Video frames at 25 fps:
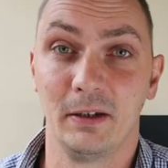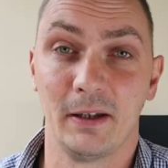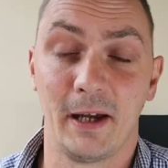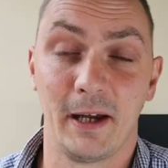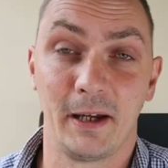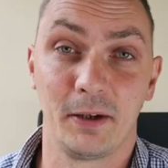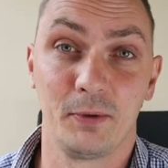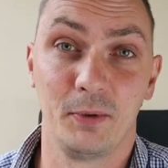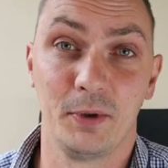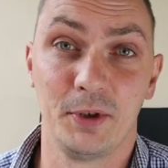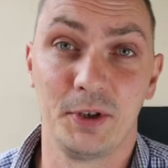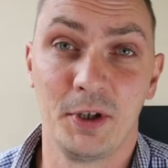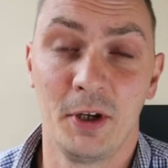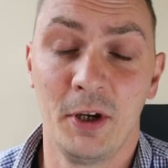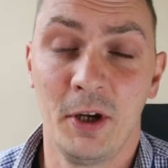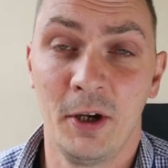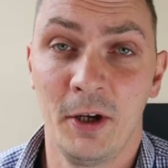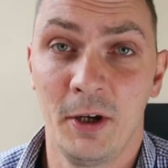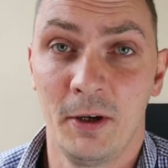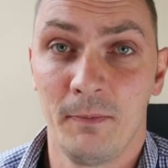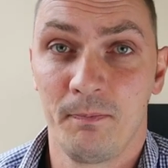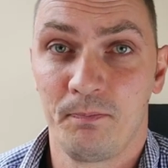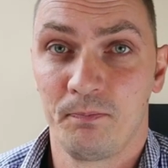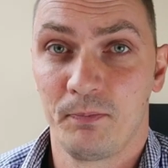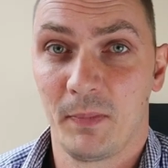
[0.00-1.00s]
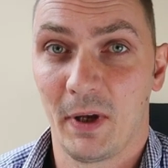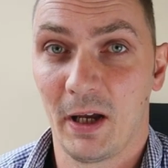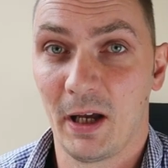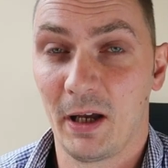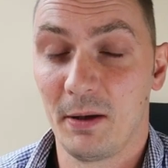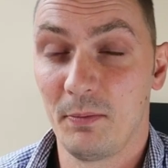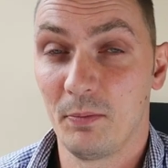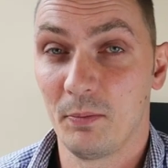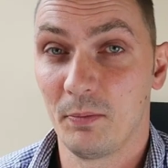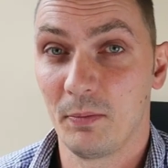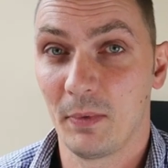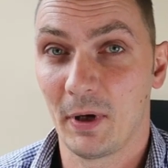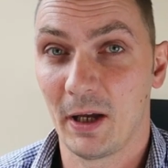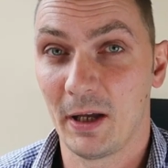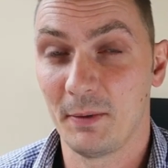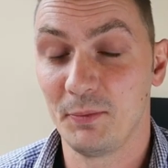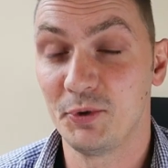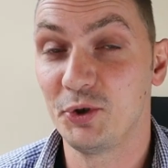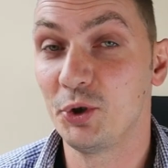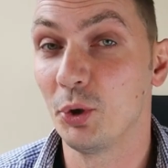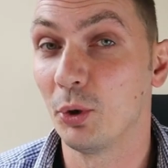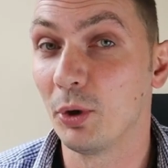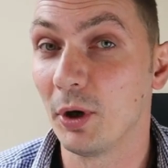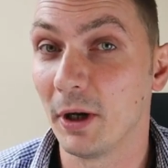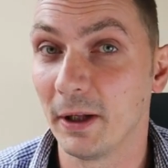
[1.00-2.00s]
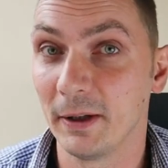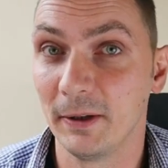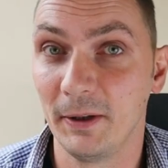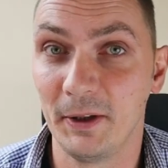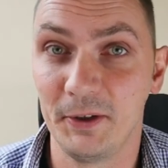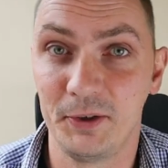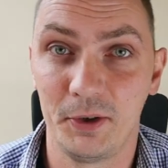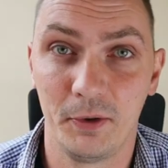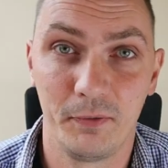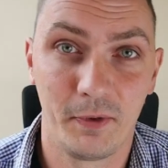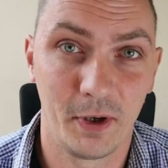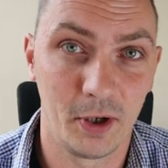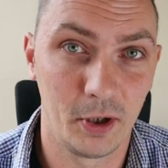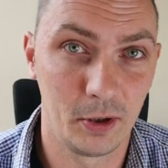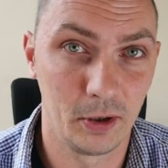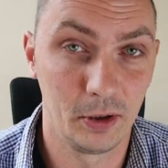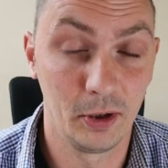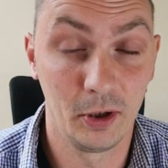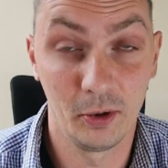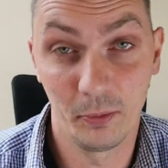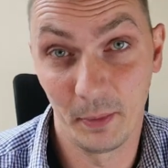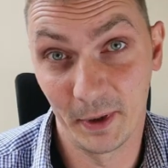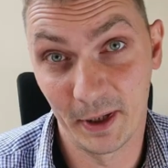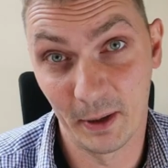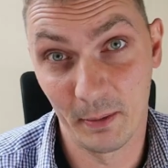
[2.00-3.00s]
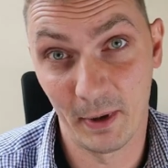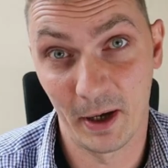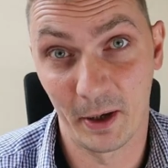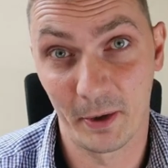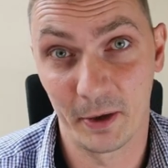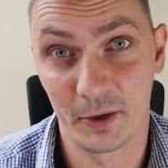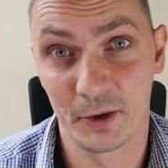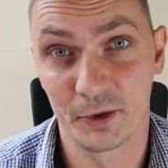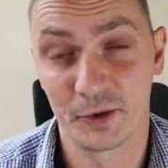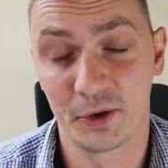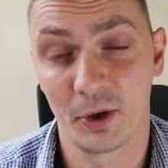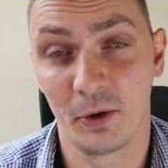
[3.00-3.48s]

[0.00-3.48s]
language. I'm sure at least you've heard a little bit about it.